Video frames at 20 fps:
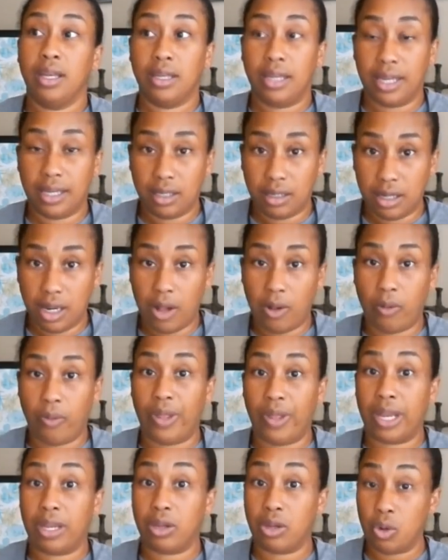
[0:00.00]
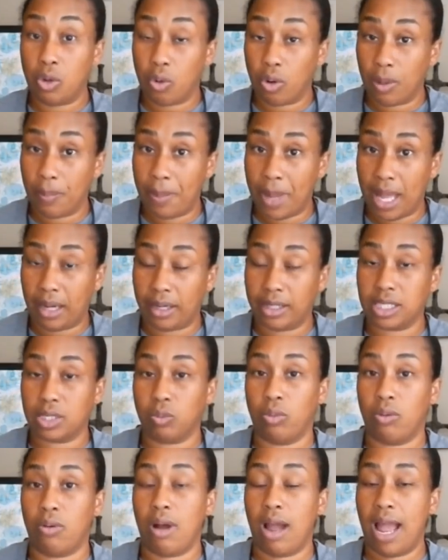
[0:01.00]
then know that your
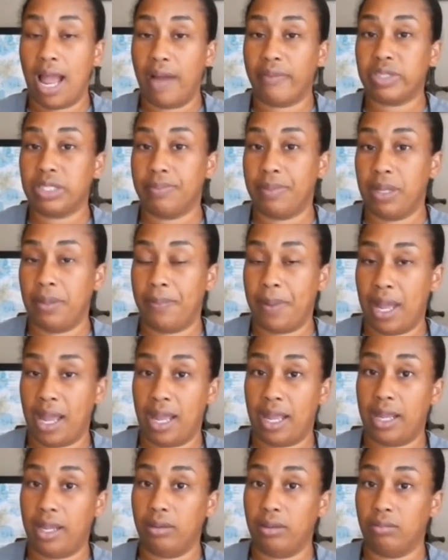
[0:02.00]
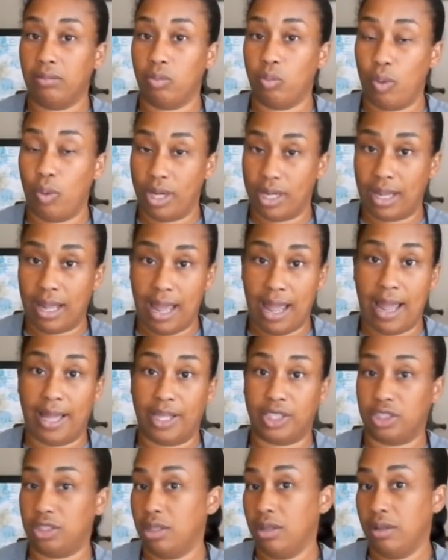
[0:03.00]
balance will have to be paid with
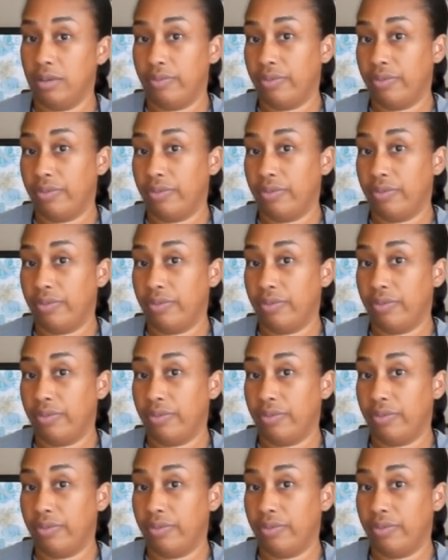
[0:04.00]
cash.